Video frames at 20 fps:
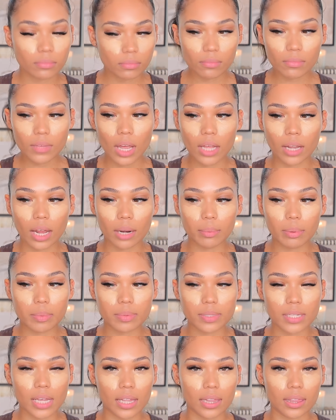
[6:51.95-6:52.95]
a lot of people
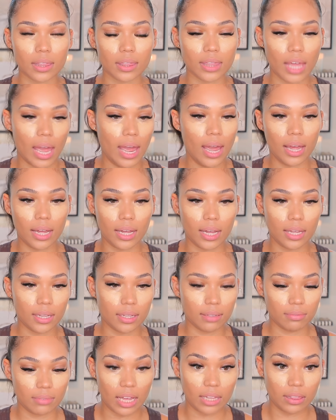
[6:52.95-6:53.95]
say that
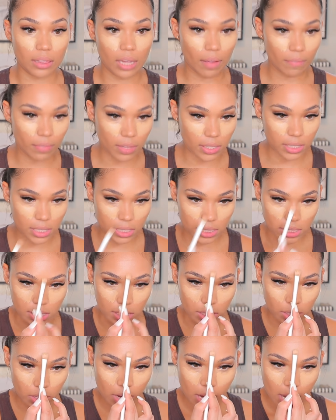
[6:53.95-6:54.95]
they love this
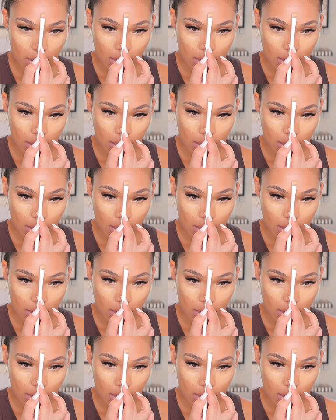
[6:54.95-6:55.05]
concealer,